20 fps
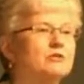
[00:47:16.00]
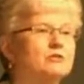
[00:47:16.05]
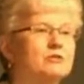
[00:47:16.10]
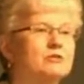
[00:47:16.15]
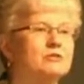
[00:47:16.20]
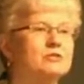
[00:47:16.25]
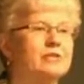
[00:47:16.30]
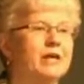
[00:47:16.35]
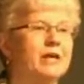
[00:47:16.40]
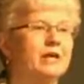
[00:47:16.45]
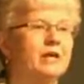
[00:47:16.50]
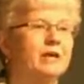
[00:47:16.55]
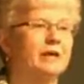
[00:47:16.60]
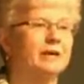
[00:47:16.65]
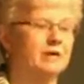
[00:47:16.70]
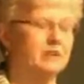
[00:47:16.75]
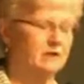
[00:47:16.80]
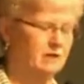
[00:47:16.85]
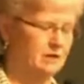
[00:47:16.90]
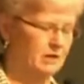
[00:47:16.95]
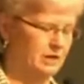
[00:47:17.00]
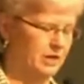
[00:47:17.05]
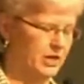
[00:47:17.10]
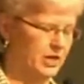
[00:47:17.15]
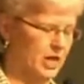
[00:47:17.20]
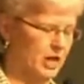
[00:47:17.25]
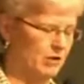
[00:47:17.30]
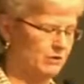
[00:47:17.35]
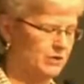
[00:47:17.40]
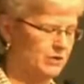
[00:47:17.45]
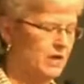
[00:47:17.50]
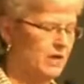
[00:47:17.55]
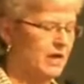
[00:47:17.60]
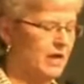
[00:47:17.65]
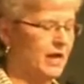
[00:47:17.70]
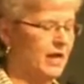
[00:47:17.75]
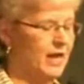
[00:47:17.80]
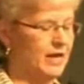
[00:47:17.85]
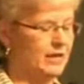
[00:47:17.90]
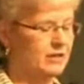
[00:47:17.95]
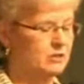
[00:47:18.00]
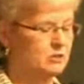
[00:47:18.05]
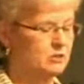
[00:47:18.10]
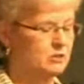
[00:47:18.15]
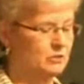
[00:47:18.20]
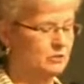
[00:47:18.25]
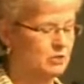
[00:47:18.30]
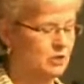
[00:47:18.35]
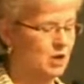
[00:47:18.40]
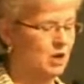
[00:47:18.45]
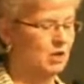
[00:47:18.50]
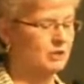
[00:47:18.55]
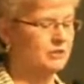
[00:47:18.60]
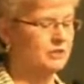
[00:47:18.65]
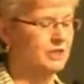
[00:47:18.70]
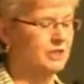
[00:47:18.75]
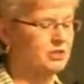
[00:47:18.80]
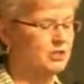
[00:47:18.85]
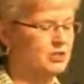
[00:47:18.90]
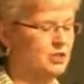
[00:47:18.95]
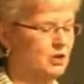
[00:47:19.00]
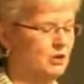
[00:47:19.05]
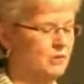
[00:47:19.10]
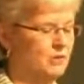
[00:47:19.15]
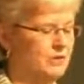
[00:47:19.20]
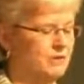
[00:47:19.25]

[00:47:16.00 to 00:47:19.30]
satellite account. And as a result, has shown that